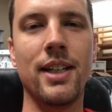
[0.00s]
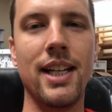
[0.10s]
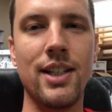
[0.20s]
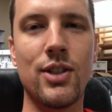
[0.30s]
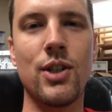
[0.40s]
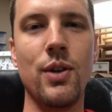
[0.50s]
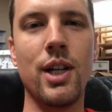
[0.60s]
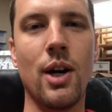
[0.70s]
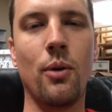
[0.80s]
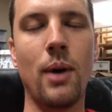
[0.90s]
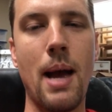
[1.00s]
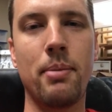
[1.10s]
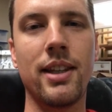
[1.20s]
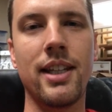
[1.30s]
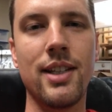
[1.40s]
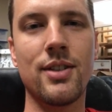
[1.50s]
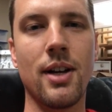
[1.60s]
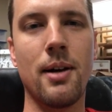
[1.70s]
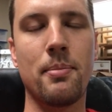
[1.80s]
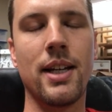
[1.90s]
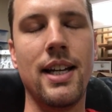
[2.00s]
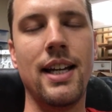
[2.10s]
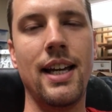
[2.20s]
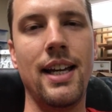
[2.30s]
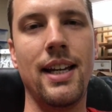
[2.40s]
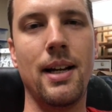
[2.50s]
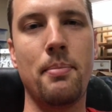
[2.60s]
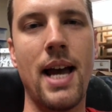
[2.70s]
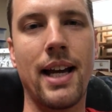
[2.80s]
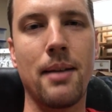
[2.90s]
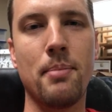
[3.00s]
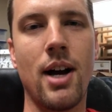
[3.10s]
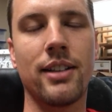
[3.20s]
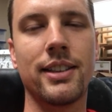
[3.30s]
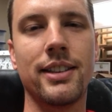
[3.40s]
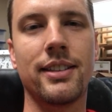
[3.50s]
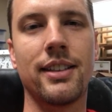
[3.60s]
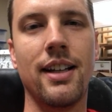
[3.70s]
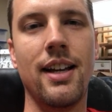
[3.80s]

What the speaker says: in the studio wrapping things up and packing boxes.